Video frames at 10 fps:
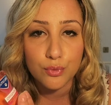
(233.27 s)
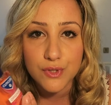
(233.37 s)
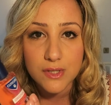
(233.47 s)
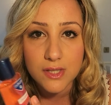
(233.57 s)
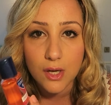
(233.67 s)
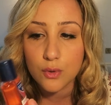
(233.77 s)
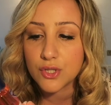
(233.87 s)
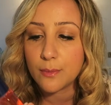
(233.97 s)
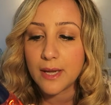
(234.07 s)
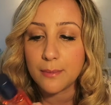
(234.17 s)
wants to hold
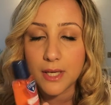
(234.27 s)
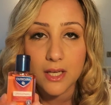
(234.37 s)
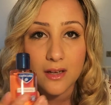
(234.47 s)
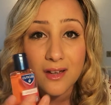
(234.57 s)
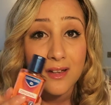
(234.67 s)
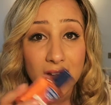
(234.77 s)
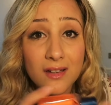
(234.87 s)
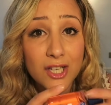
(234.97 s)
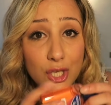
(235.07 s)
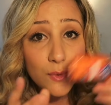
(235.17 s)
your baby,
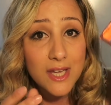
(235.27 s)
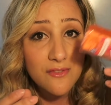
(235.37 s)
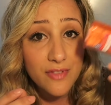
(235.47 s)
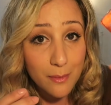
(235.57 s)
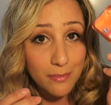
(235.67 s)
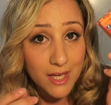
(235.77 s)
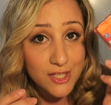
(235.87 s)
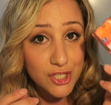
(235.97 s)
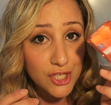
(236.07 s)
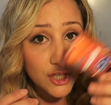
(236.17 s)
you give them
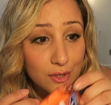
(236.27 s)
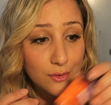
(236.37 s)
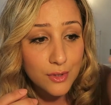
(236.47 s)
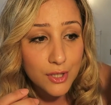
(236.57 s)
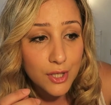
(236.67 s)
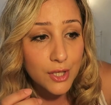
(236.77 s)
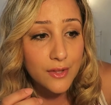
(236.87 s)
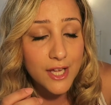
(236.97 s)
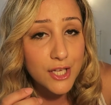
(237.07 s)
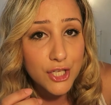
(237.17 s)
this, you know.
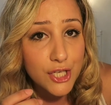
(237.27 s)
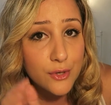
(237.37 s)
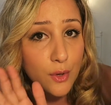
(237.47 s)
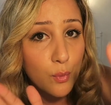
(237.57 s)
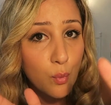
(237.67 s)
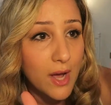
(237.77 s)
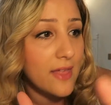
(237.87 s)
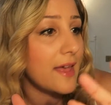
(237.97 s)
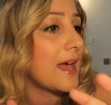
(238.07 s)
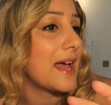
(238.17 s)
You don't know where
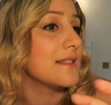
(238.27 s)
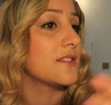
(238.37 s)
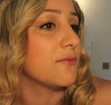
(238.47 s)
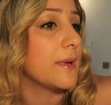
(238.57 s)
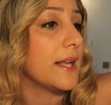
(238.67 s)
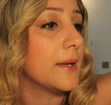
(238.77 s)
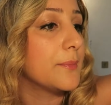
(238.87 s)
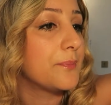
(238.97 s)
their hands have been.